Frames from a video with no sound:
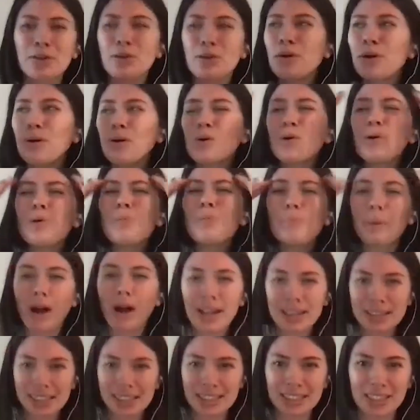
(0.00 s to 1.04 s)
who who
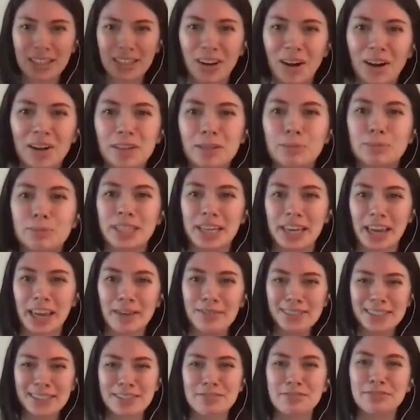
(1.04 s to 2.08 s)
bought these condoms? They
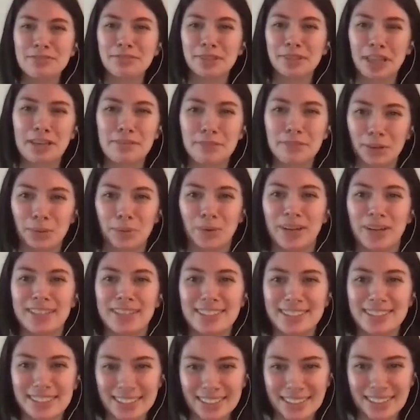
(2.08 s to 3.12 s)
gave us the flavored Oof.
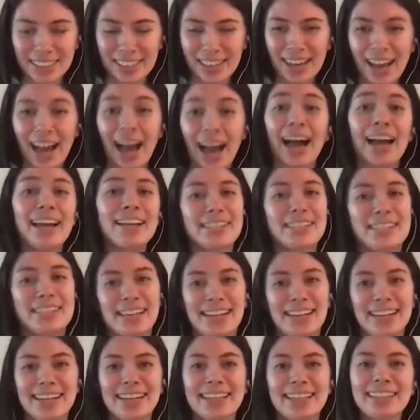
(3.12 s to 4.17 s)
ones. Oof. I
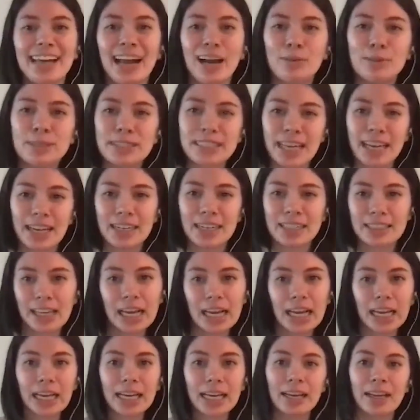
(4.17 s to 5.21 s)
didn't because I was kind of
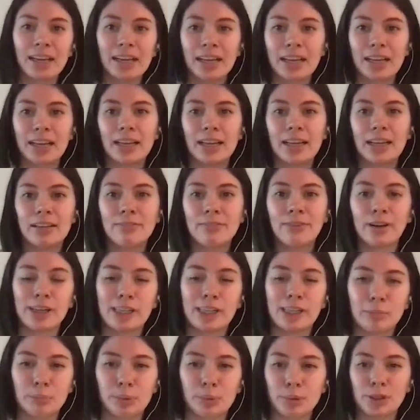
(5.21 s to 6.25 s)
like
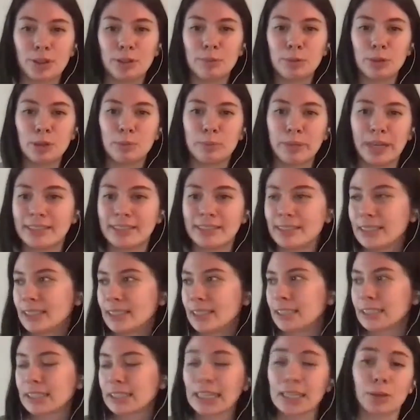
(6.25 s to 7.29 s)
very
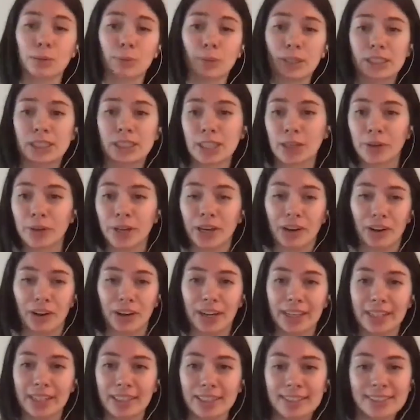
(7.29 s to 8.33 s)
prepubescent and like what's going
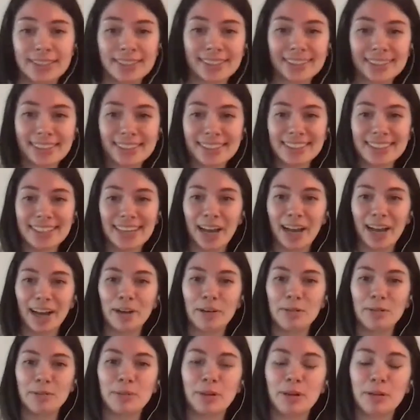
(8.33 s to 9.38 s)
on.
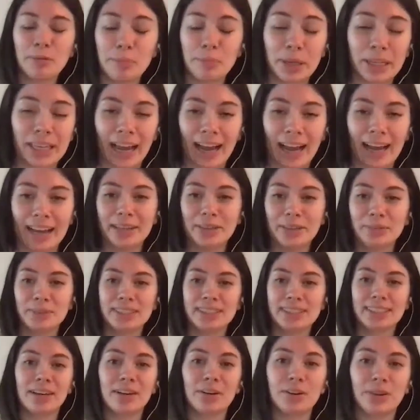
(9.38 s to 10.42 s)
Uh, yeah. But yeah, it
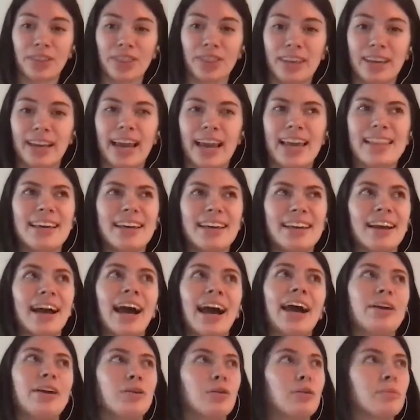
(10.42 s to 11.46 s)
was like a whole thing. And then
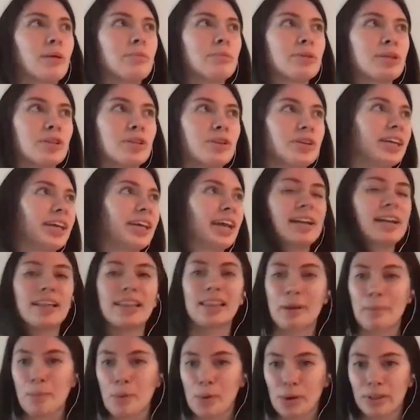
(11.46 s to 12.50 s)
I don't remember learning
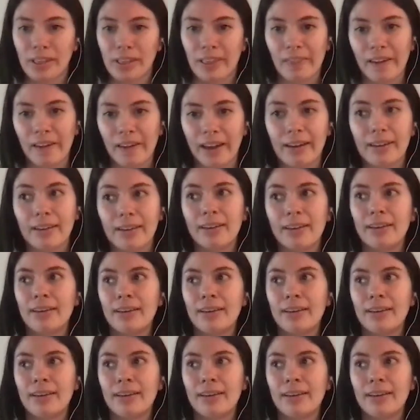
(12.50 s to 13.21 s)
anything more than that.